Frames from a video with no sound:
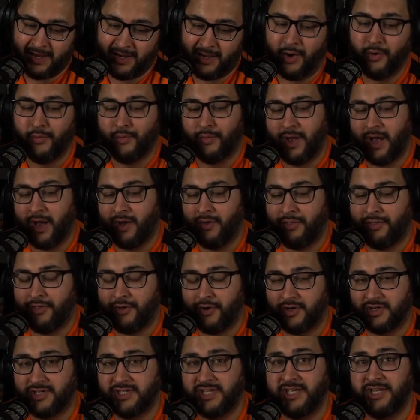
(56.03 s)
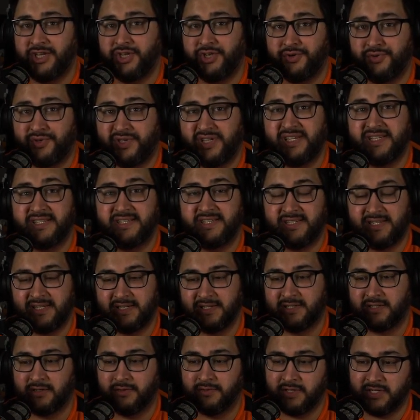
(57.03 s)
around 13 UTC.
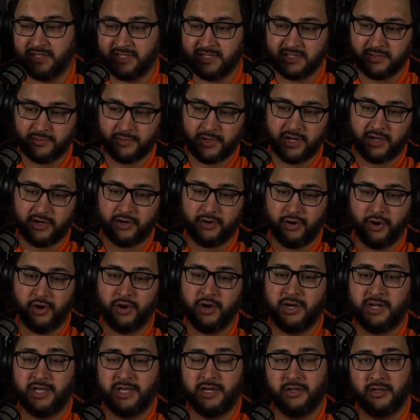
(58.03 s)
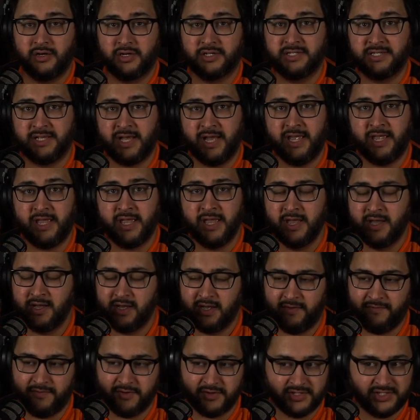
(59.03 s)
So this is what it currently looks like.
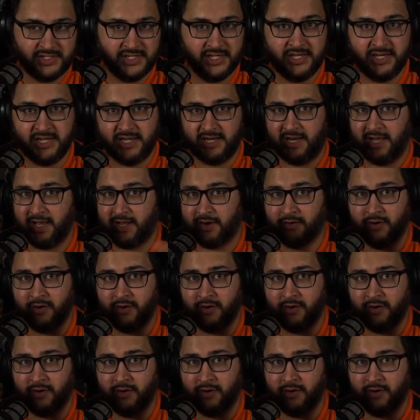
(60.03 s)
If you're seeing it later